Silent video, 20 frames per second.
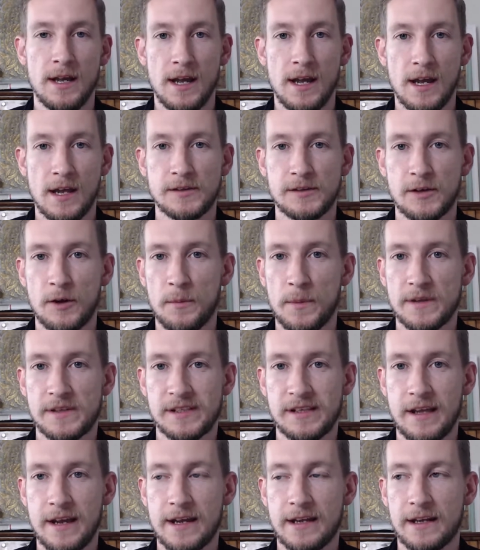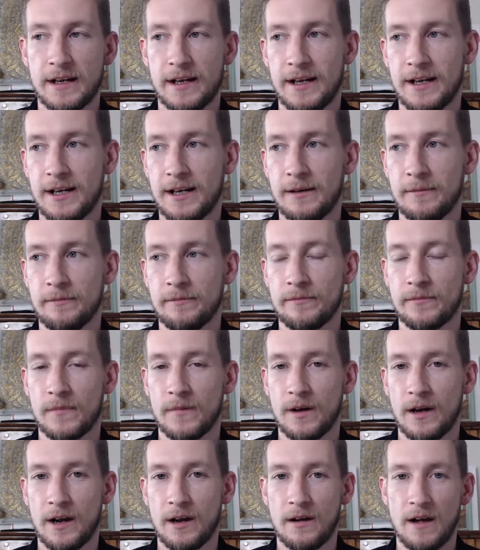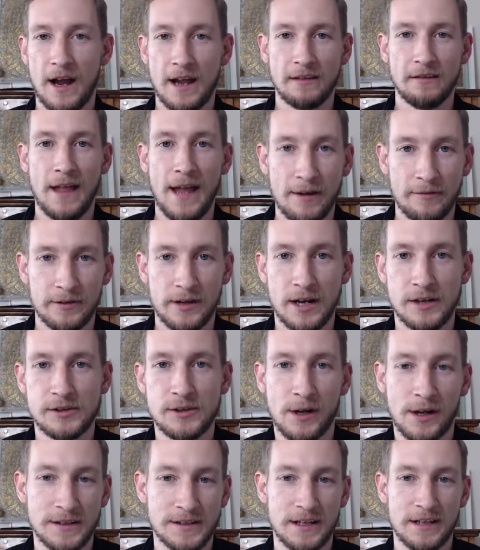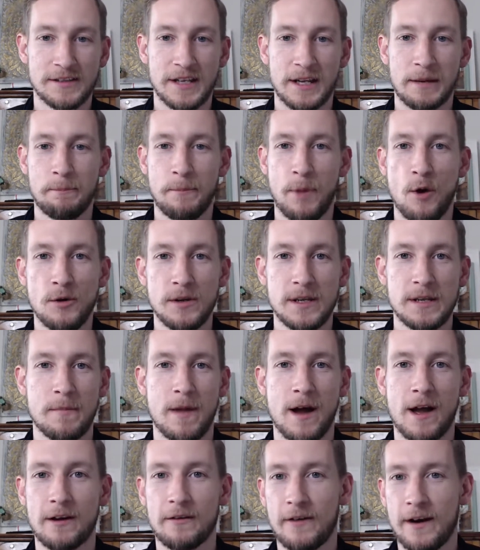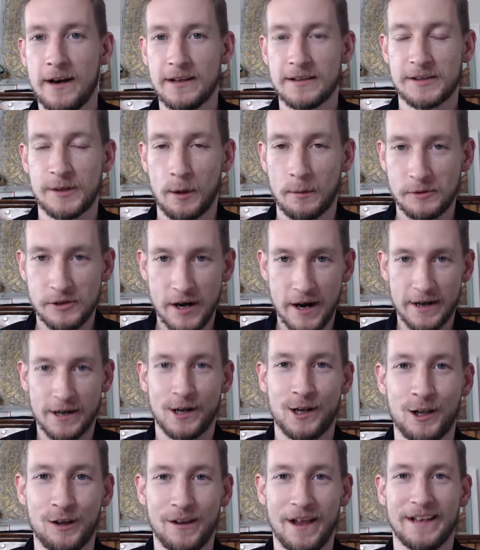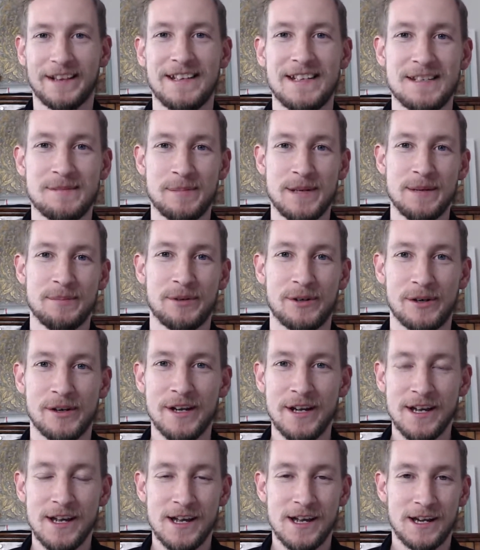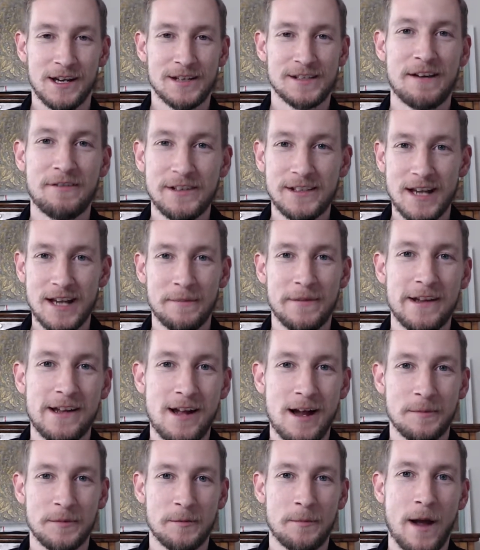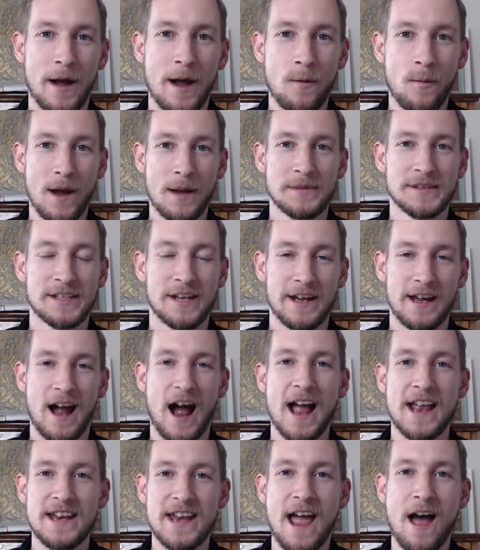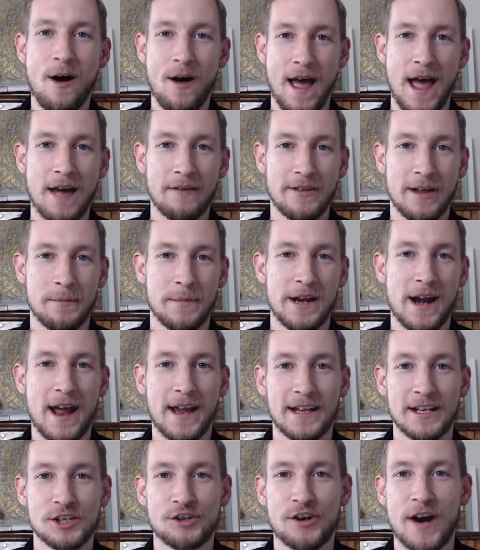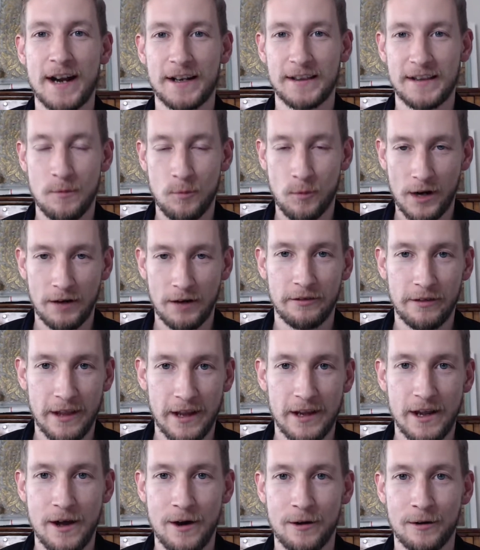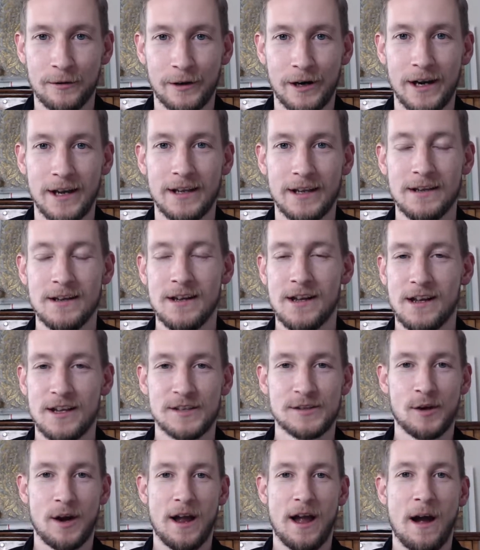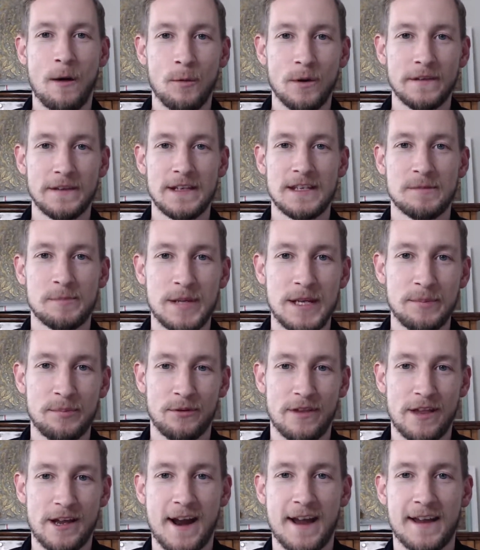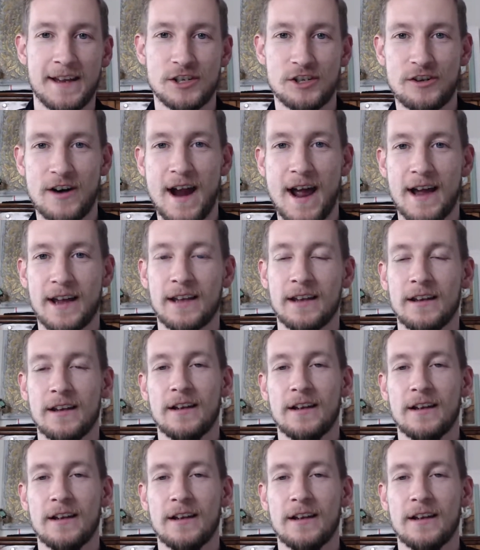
It's almost like, I laugh and I joke and say it's like Pokemon, right? So I'm trying to collect these people, because every time they come to my website, I now have them and I can track them wherever they go, right? So I want these people that I can track.